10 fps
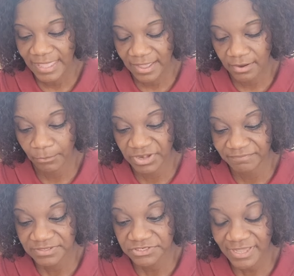Her will is
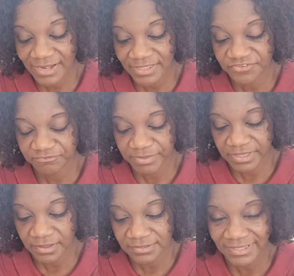being challenged
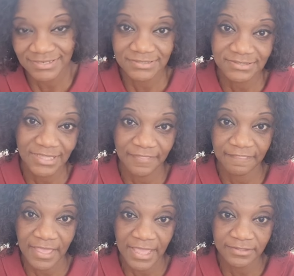because it is said
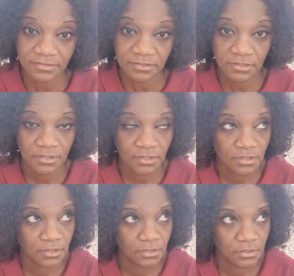that
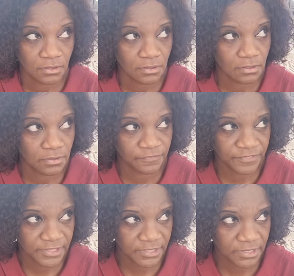
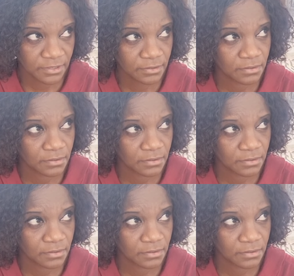the